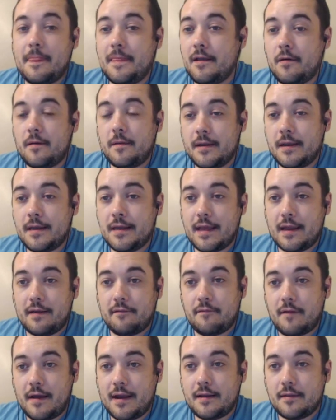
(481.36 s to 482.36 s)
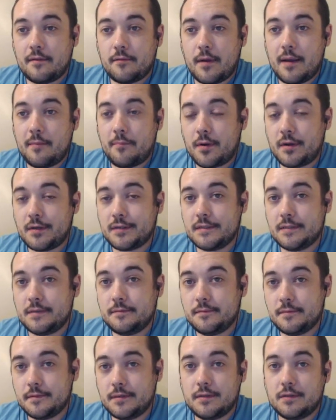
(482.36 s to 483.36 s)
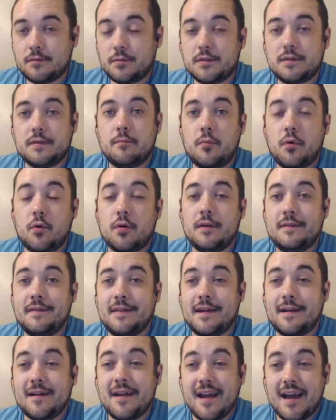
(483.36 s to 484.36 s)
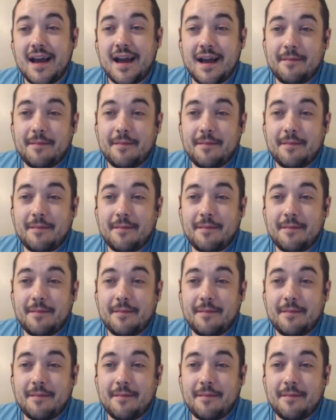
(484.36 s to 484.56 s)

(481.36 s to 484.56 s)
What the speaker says: again, finding the right person is what's important there.